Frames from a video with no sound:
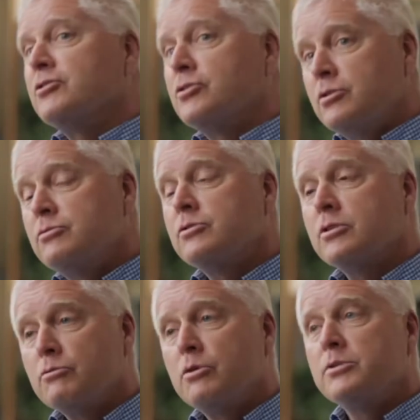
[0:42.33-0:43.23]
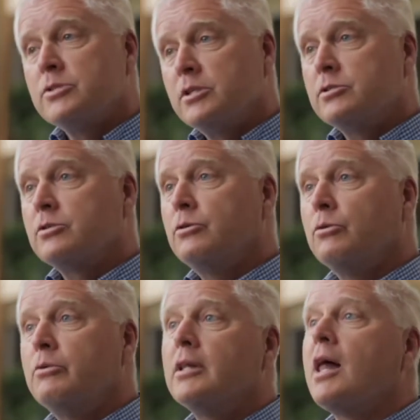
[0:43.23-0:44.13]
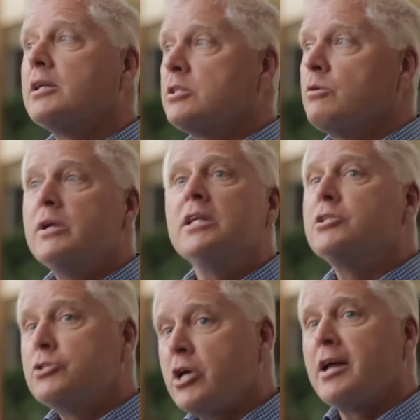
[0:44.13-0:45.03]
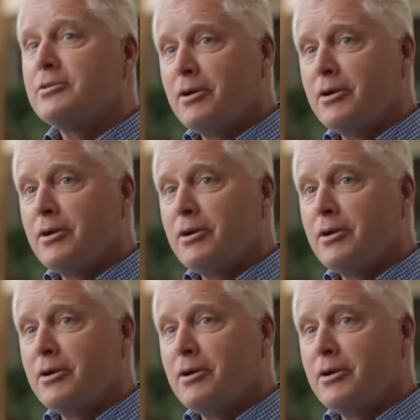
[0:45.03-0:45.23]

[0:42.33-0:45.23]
students in the Rubenstein School realize that we need to change our